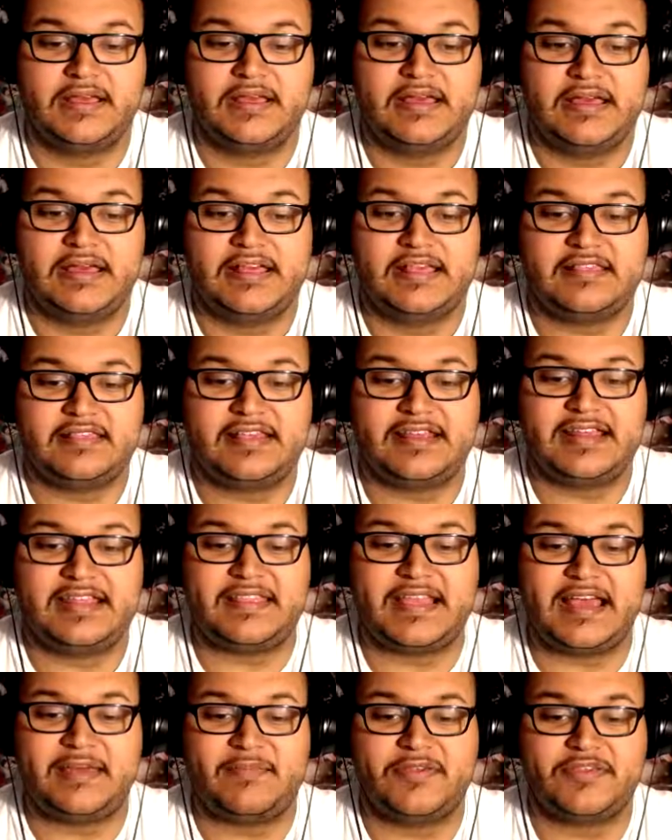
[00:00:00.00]
Study
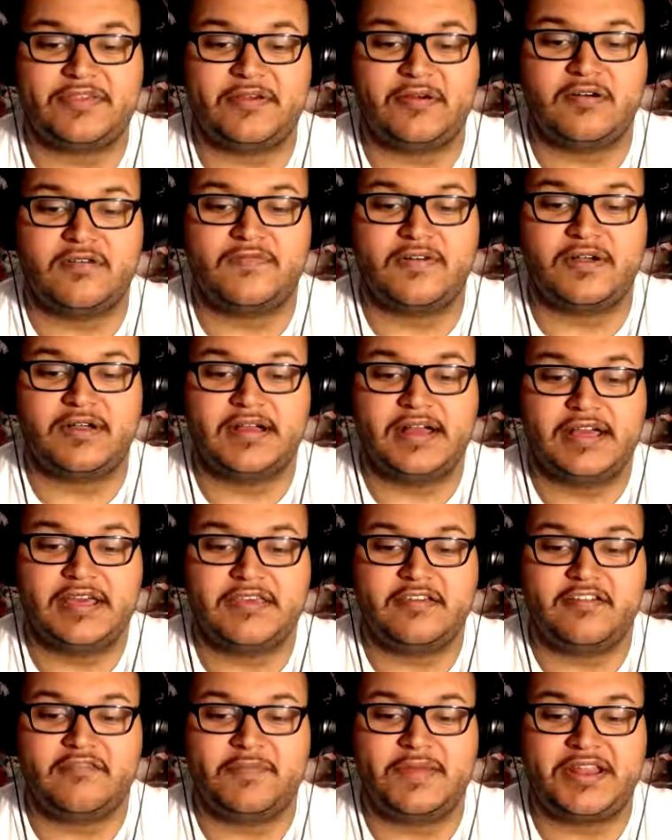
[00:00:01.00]
time is over. You
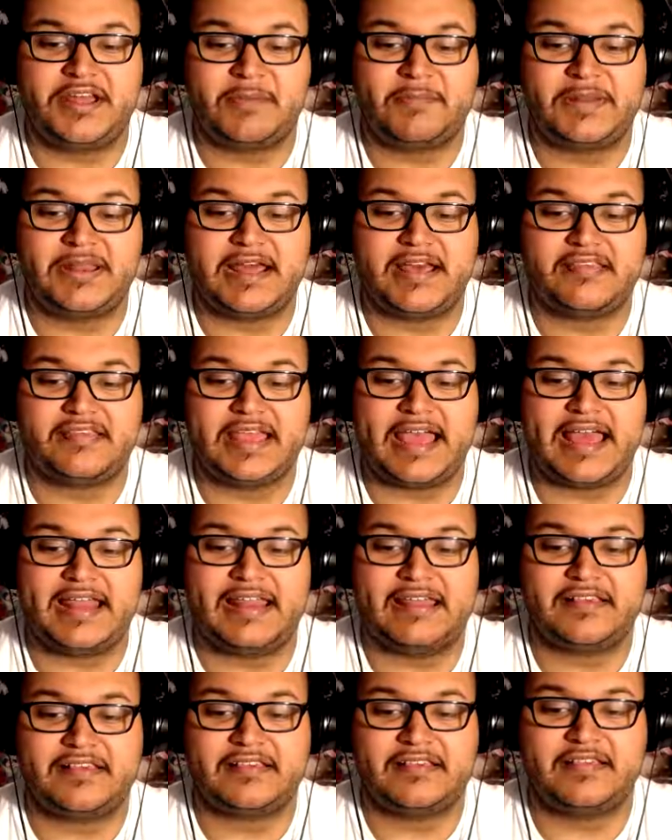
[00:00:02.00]
have monopolized
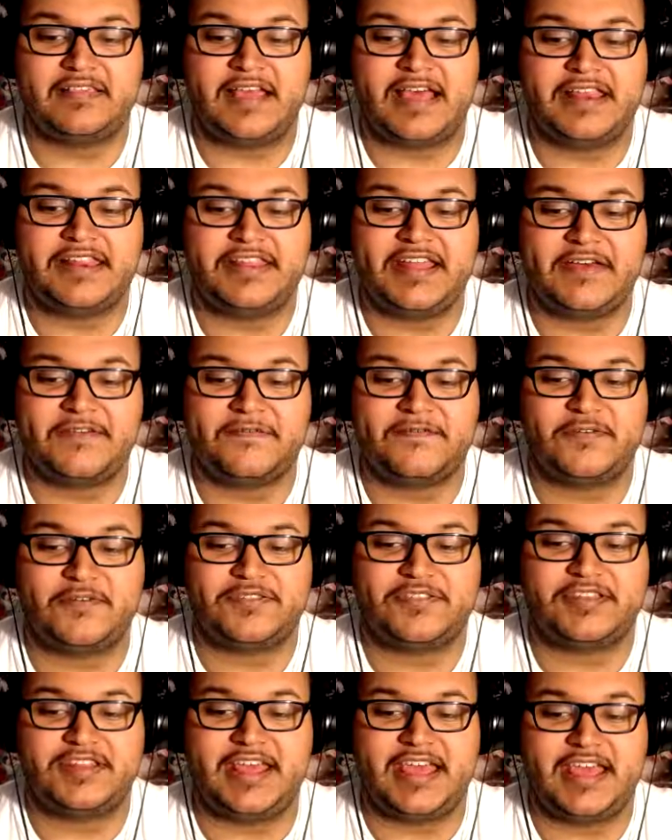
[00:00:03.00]
Alex enough for
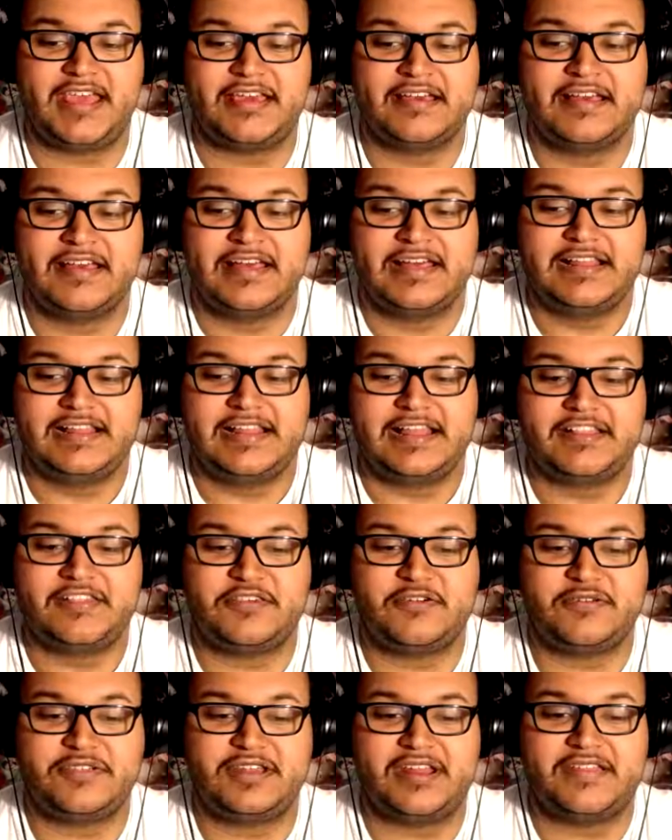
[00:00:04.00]
today. Let's
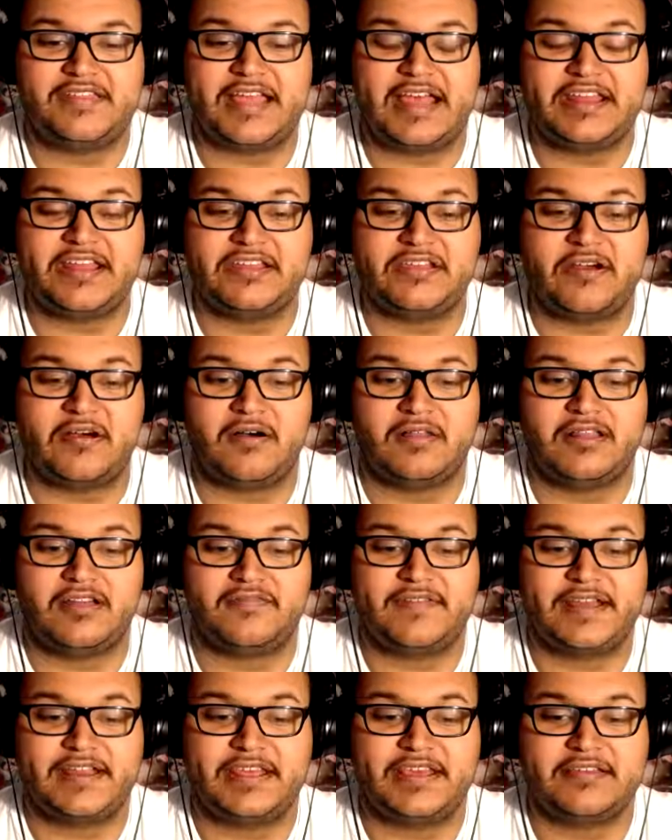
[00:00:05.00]
go to the dining hall
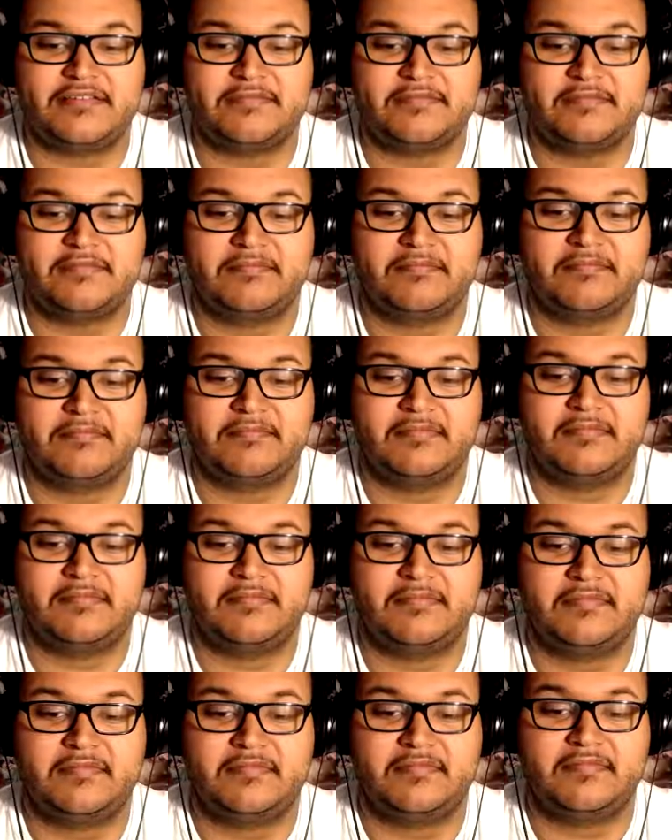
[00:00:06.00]
already.
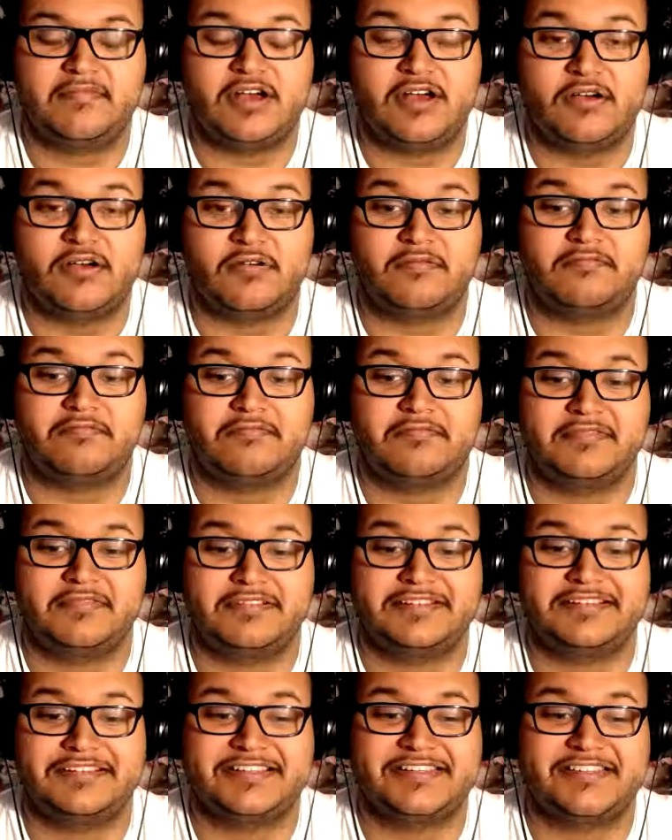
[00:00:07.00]
Oh,
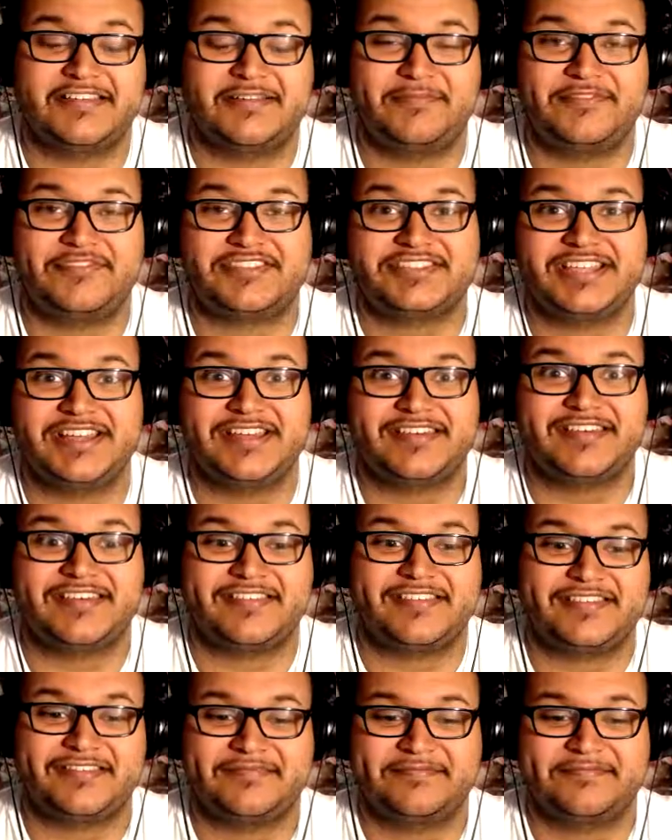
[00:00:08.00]
someone's jealous.